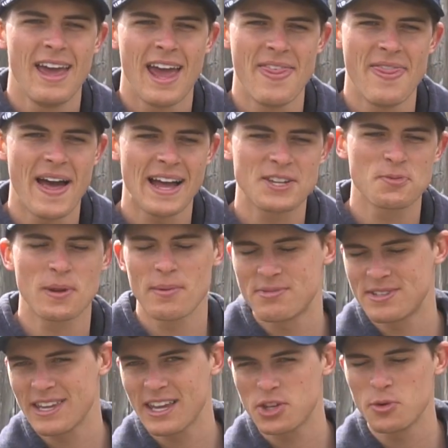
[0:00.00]
And that's what I'm
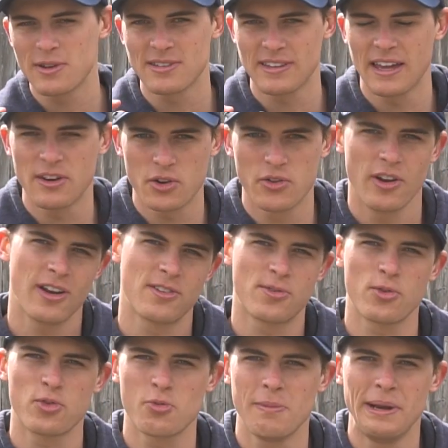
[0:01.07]
seeing to a slight degree on
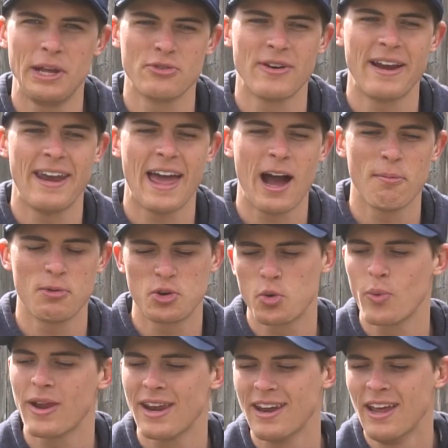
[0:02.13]
social media right now
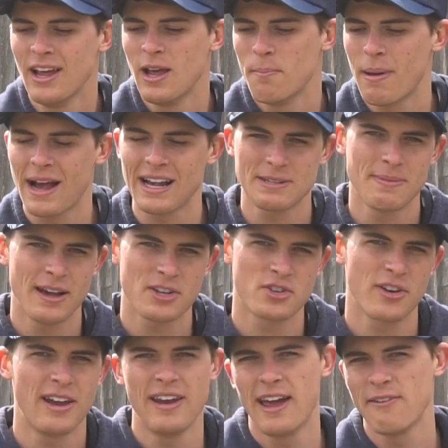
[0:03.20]
between Bassmaster
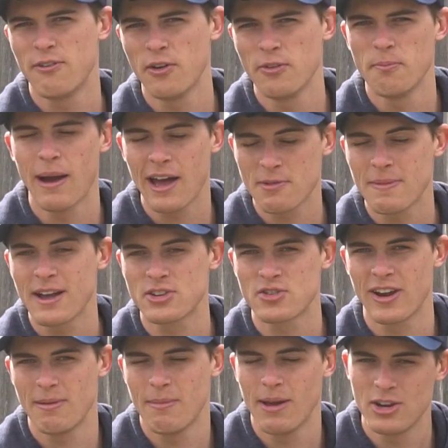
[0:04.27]

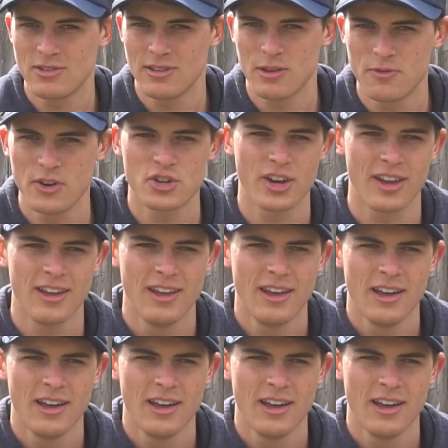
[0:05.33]
and Major League Fishing.